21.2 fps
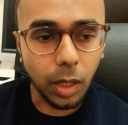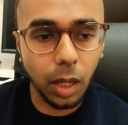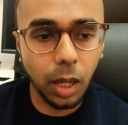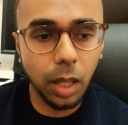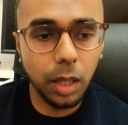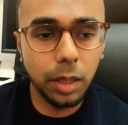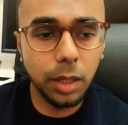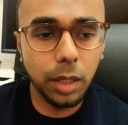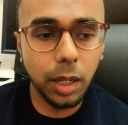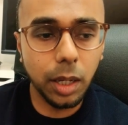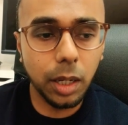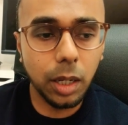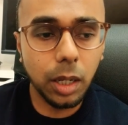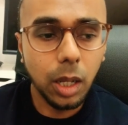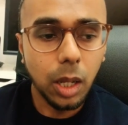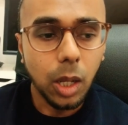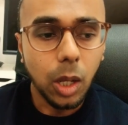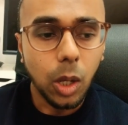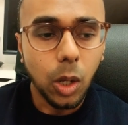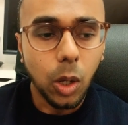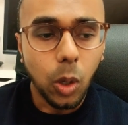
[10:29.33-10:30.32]
and then
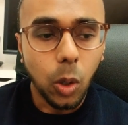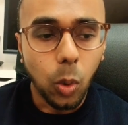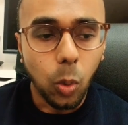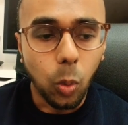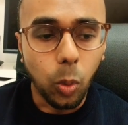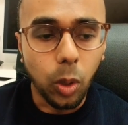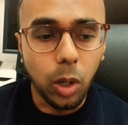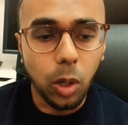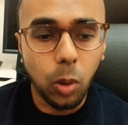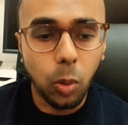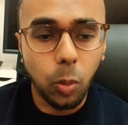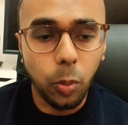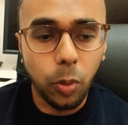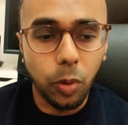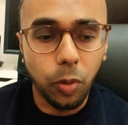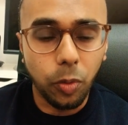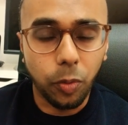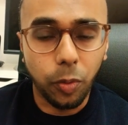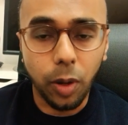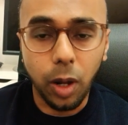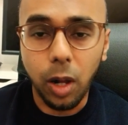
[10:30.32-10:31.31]

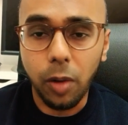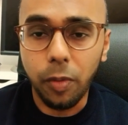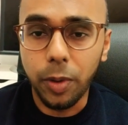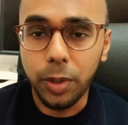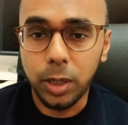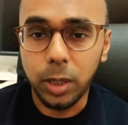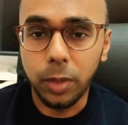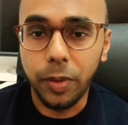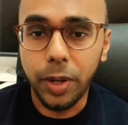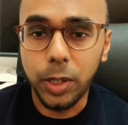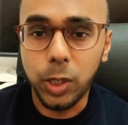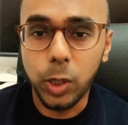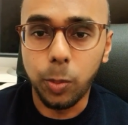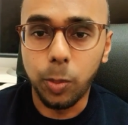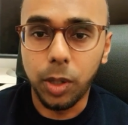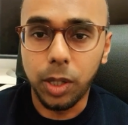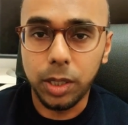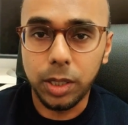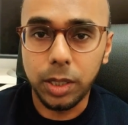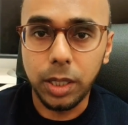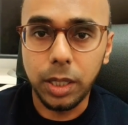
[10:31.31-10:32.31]
we'll file this with
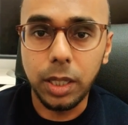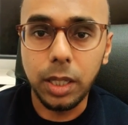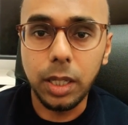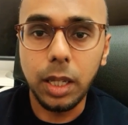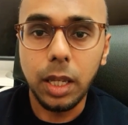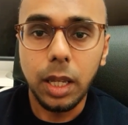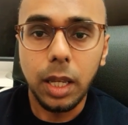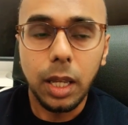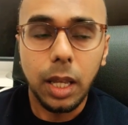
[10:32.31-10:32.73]
HMRC,